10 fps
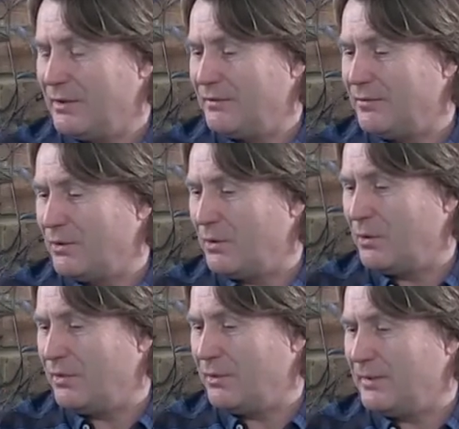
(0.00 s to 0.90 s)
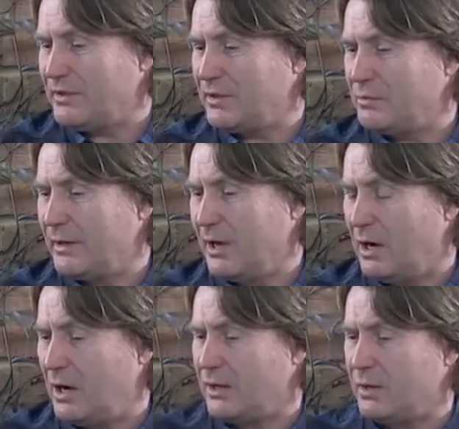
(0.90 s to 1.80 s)
for the missus? We
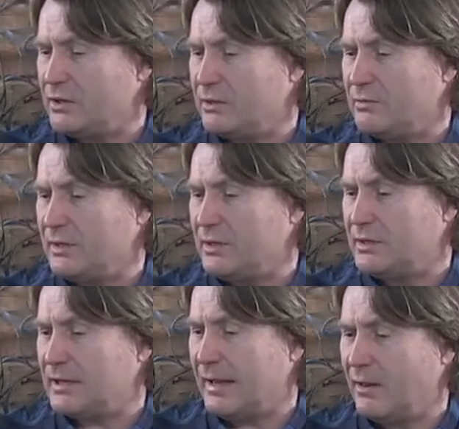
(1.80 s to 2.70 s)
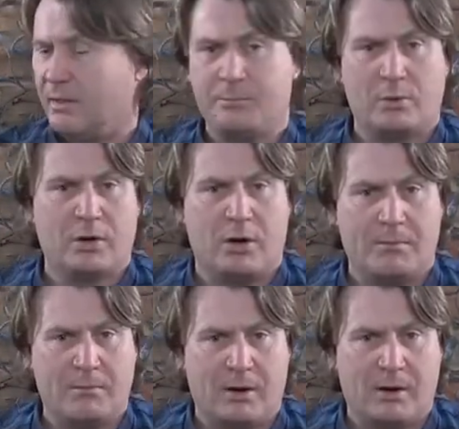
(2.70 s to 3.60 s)
are going to retail the book
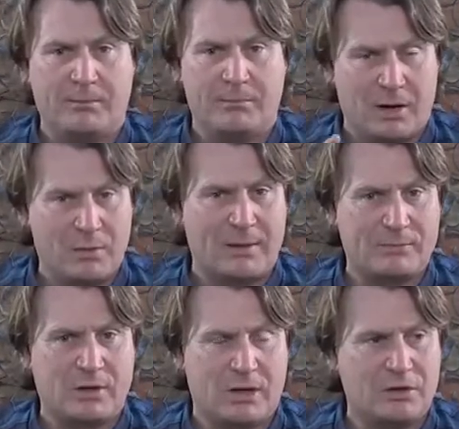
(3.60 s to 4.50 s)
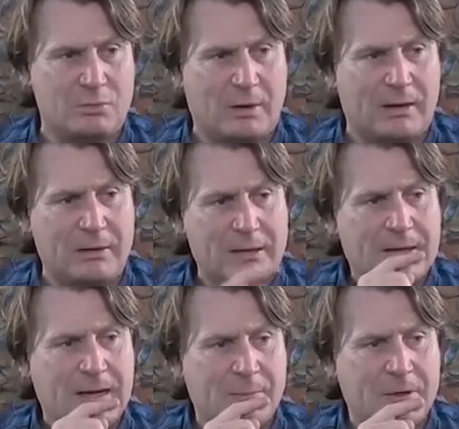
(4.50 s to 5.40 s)
on my website as well,
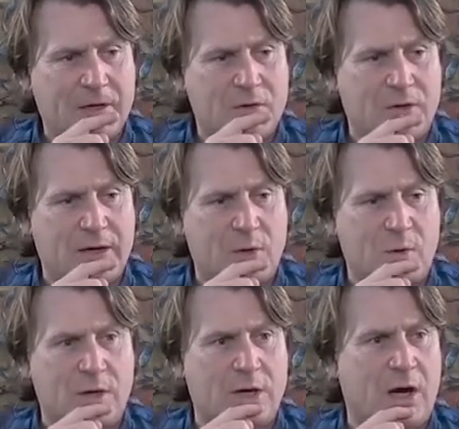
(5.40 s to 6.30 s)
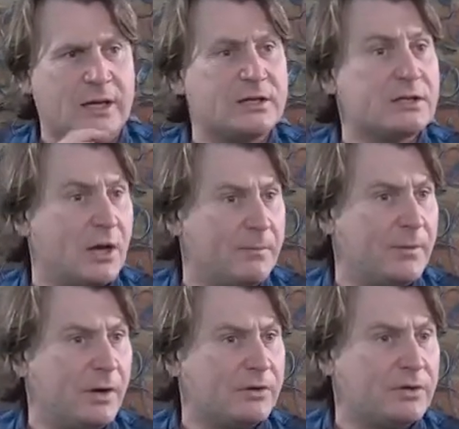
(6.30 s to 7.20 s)
and we're going to try and organise some
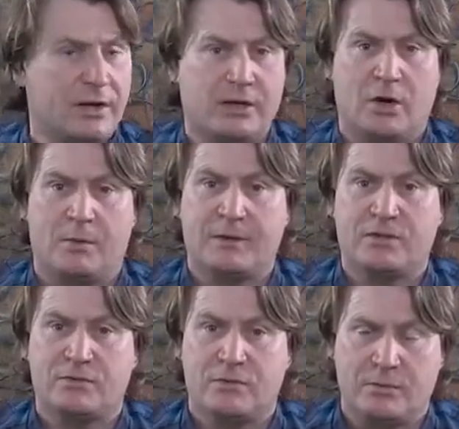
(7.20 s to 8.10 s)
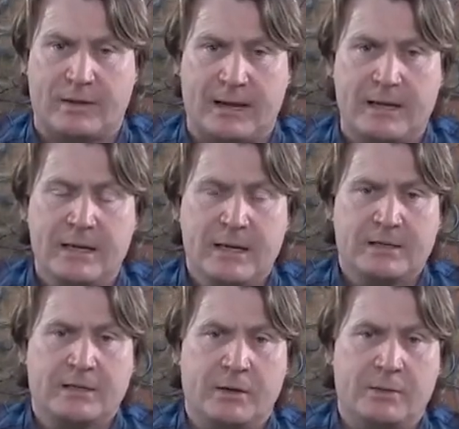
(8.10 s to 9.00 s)
signed copies through that.
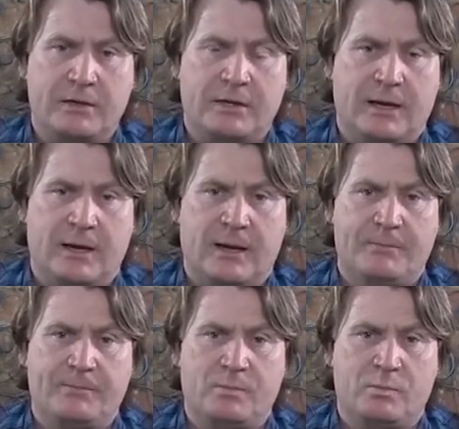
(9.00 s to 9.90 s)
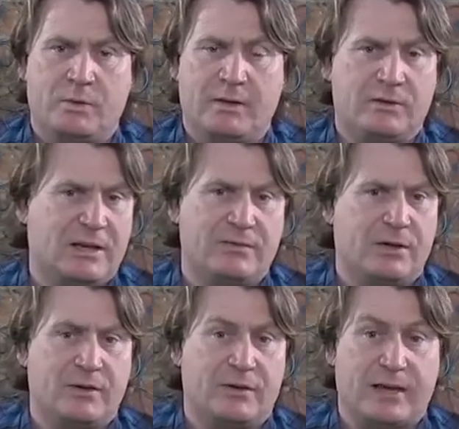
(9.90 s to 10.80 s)
So we'll give
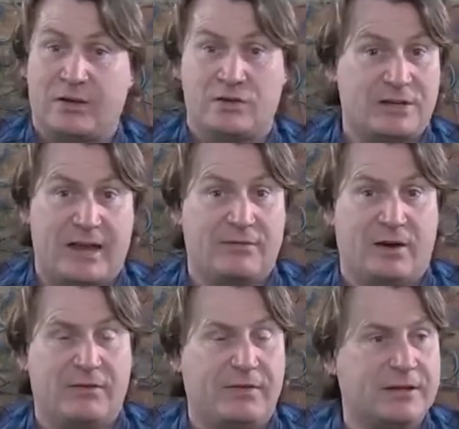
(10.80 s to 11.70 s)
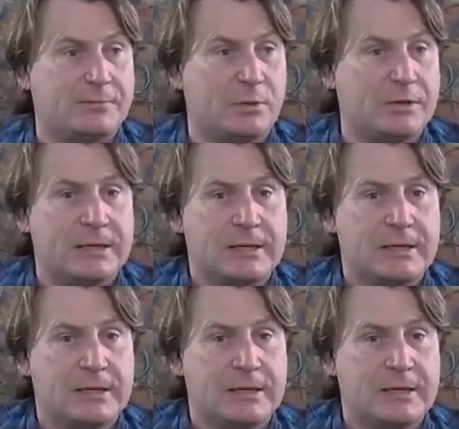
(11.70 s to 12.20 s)
notifications out via Facebook.